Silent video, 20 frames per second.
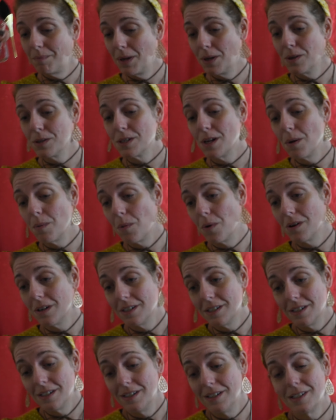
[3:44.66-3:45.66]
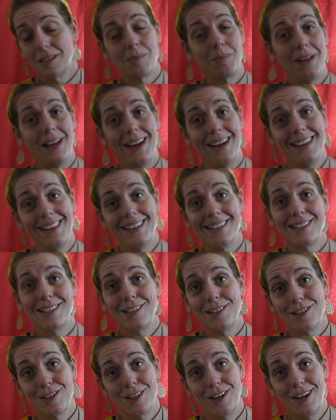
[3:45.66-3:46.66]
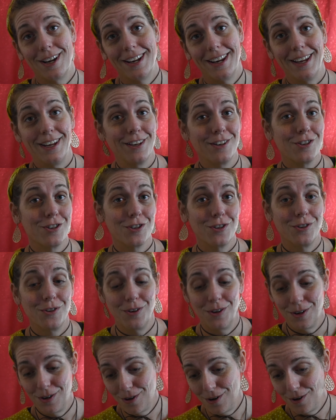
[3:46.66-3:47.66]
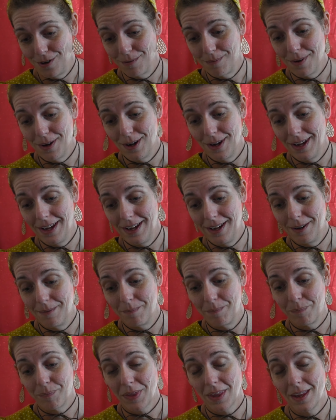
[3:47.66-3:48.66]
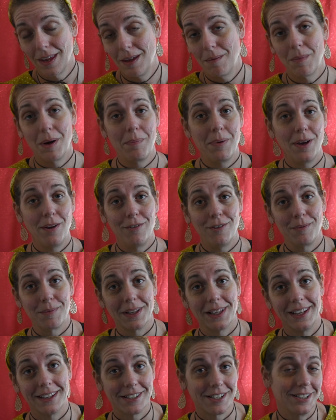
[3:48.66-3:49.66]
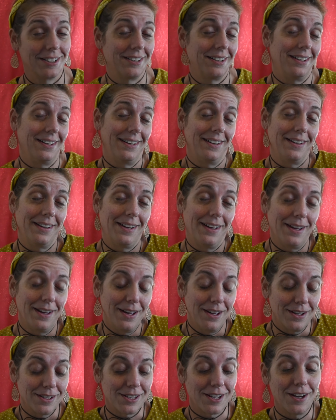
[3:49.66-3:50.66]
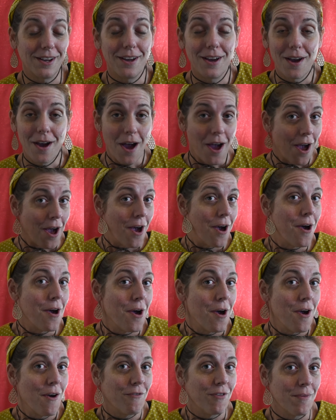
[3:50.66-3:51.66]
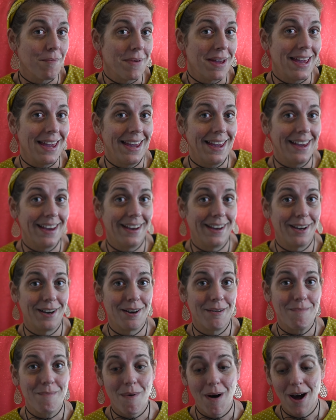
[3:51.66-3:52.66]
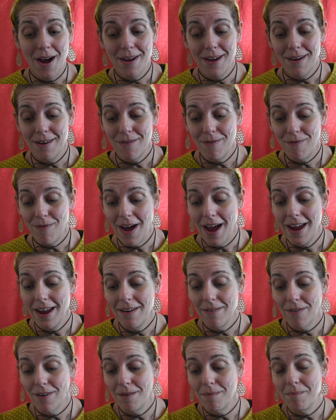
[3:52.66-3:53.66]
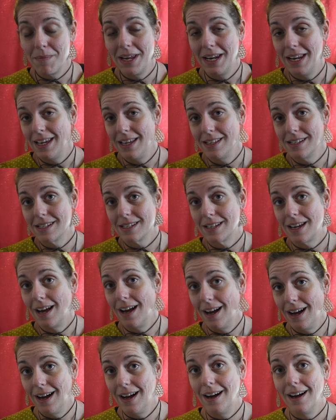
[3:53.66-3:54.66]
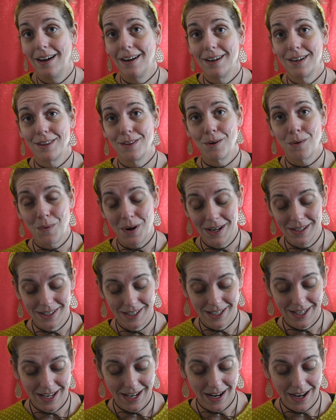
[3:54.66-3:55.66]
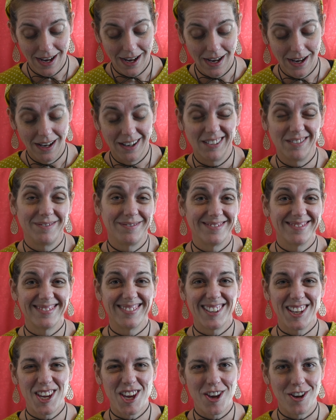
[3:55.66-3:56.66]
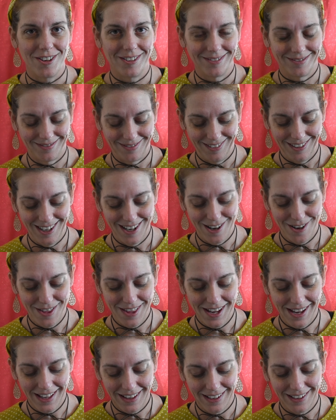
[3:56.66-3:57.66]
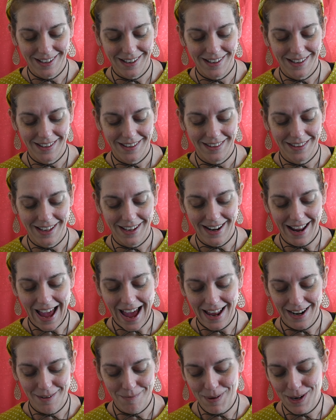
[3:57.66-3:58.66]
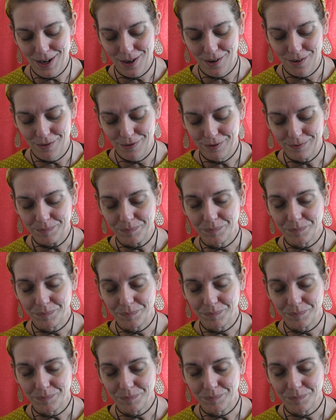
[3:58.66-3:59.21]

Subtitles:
because I wanted to display this little tiny shoe on my in my perfume collection. So for me, my favourite minis are the ones that are cute, you know, that add a bit of